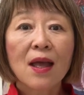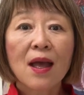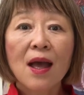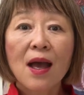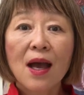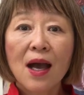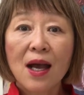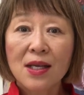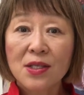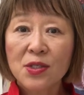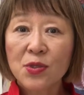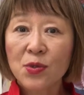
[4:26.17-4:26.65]

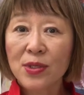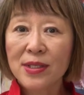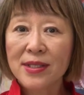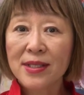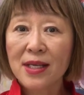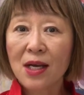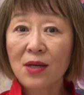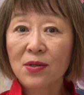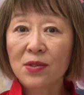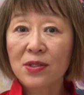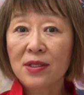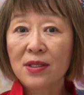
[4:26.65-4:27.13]
As a
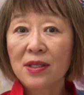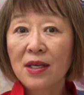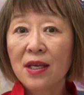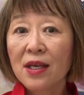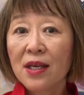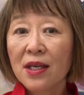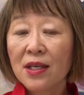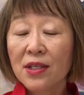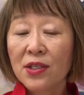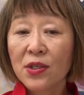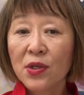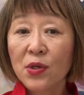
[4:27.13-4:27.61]
result,
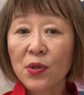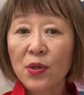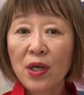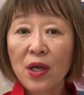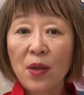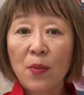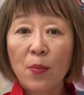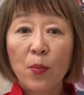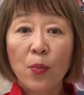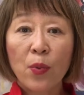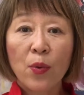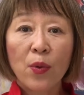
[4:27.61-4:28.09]
you can
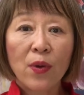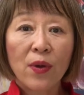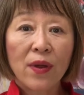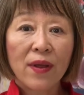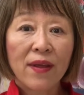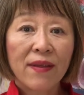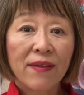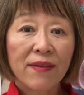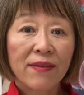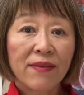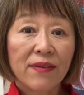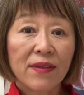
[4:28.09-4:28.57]
breathe
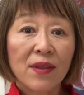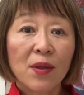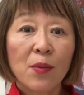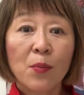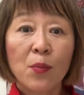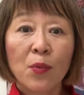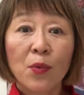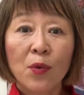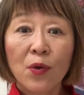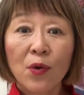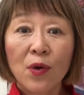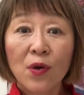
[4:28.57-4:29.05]

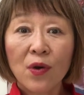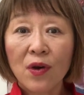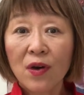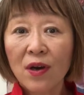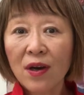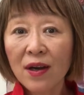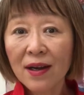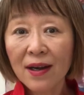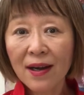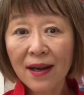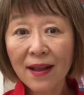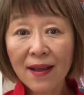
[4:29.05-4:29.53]
more
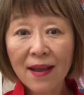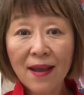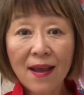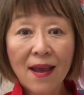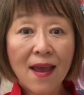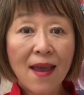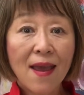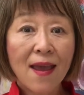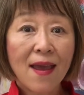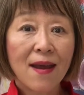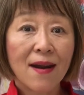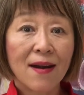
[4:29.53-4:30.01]
clear
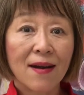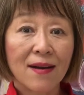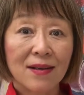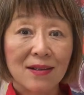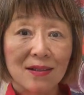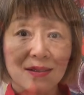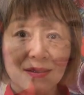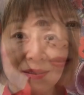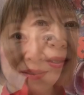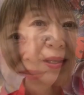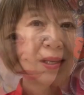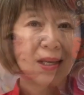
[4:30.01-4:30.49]
air.
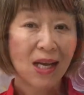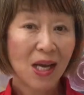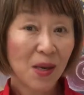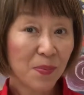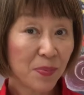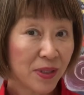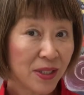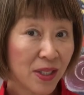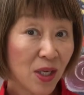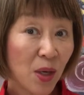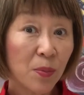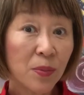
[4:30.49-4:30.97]

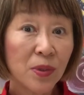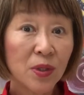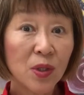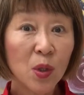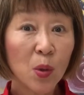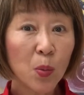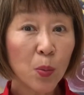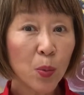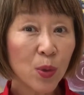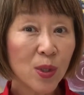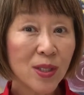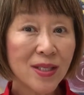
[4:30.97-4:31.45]
Abdominal
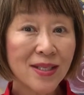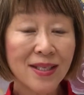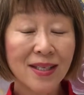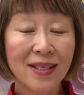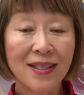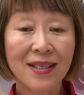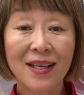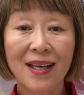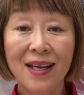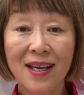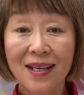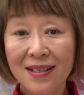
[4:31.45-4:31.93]
breathing
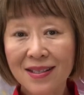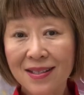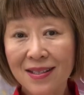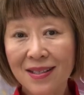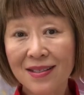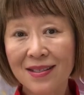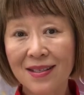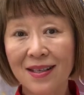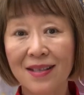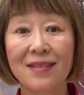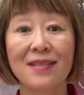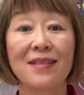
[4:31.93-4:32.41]

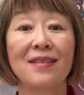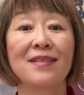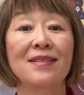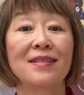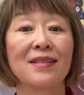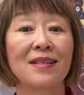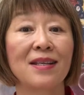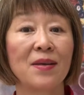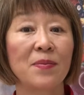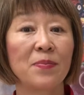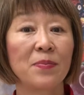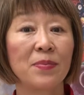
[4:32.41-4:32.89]
exercises
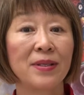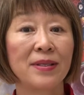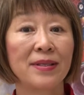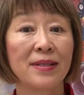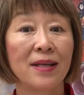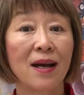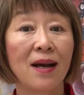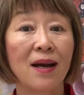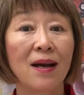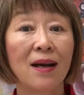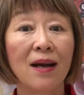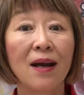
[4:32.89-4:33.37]
can be
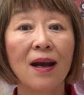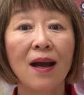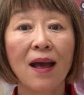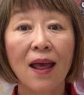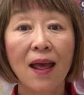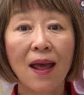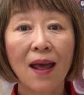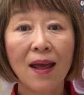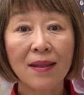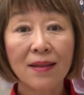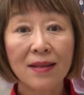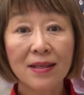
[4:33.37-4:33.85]
done
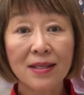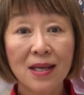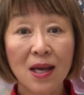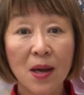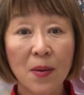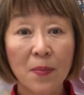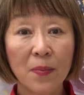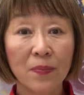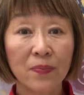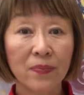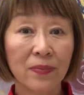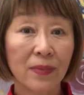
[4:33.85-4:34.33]
anytime,
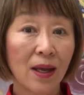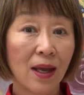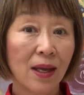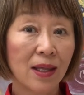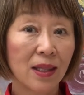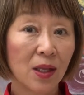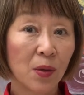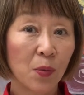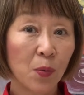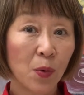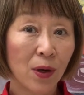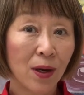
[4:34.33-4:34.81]

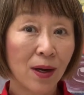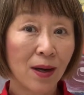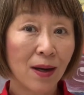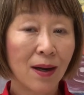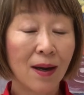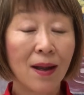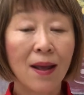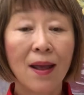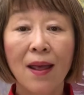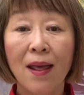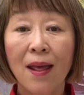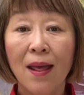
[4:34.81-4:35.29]
anywhere,
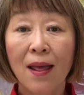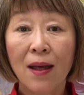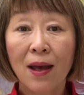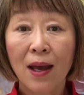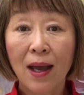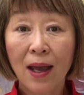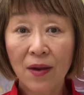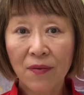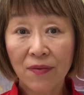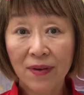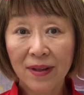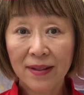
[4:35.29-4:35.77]

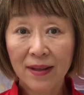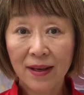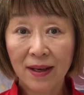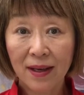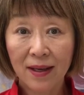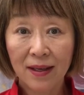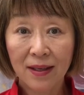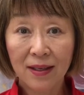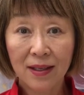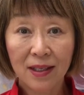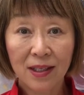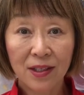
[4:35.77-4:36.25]
every day.
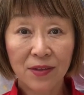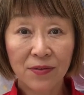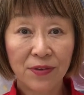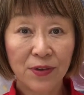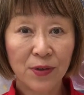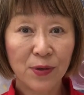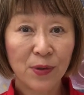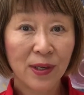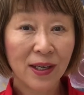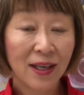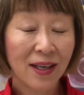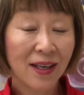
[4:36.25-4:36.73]
If you
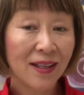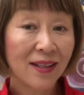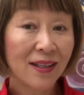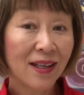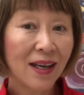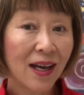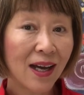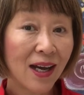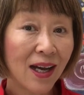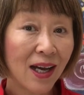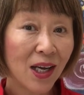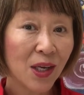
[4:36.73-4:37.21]
can,
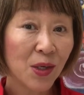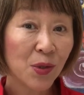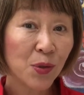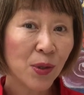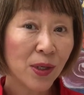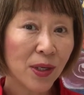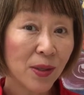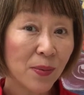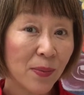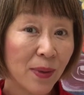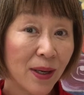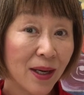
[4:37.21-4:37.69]
I
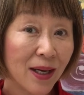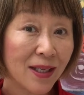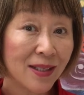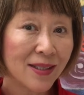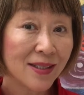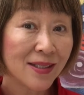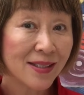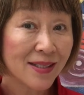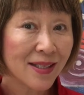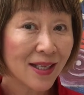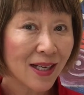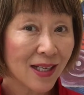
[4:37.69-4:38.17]
recommend
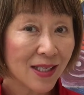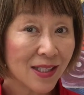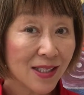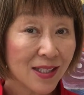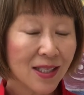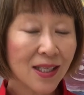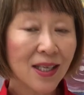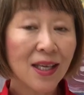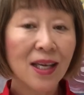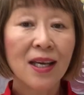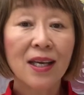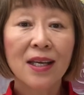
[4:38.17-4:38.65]
that
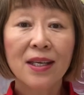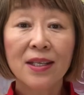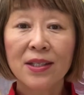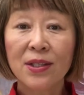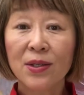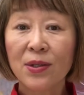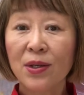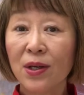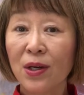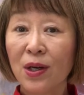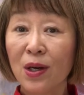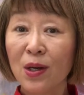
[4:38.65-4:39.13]
you
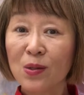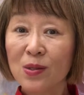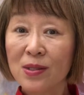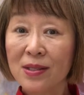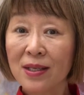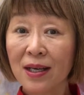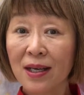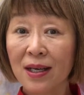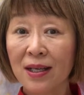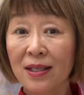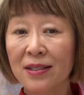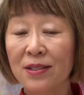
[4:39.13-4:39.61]
go
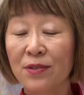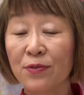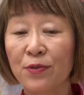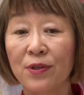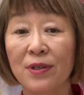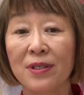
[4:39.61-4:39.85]
outside, for